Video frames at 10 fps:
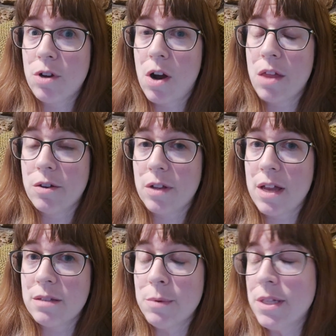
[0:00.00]
your other
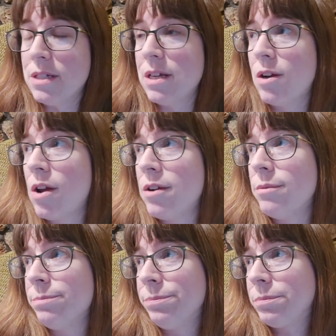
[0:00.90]
classmates did on
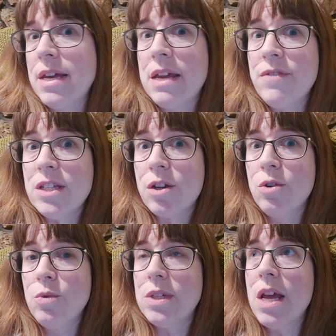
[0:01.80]
them. They give us
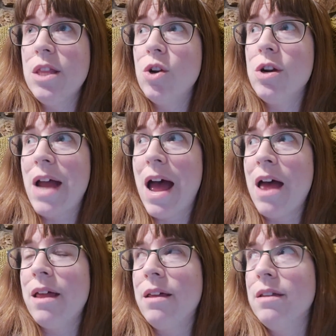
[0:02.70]
Kahoots, and they're
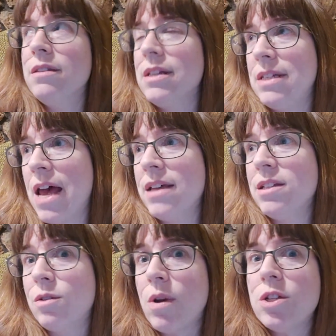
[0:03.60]
not the
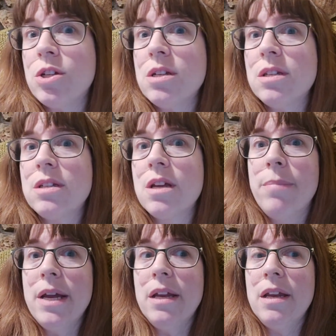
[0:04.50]
test questions,
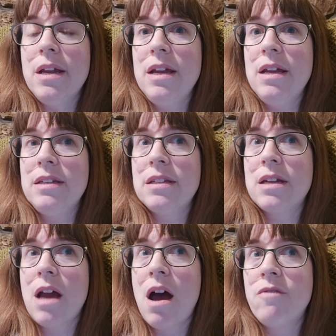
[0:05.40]
but it
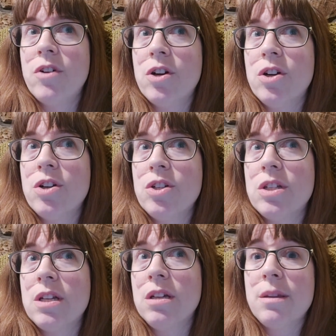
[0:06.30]

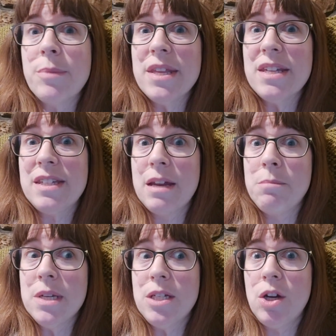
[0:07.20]
covers some of the
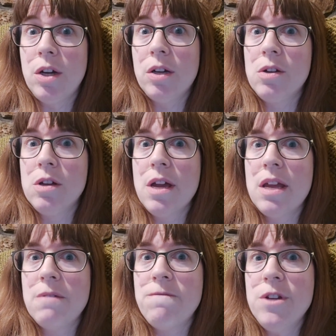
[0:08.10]
same material.
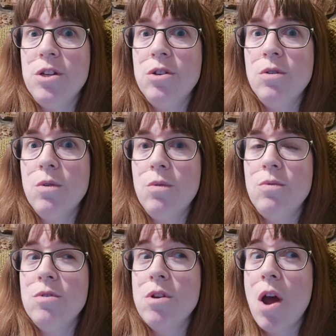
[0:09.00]
And if you
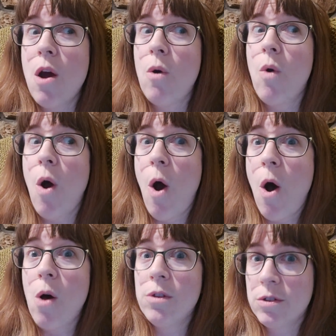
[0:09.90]
know
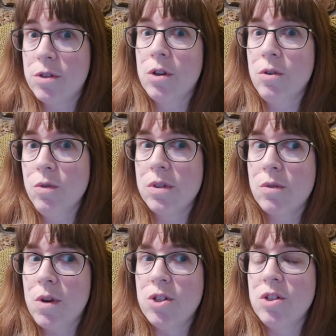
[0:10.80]
all those Kahoots
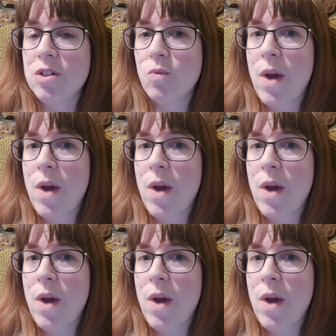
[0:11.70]
questions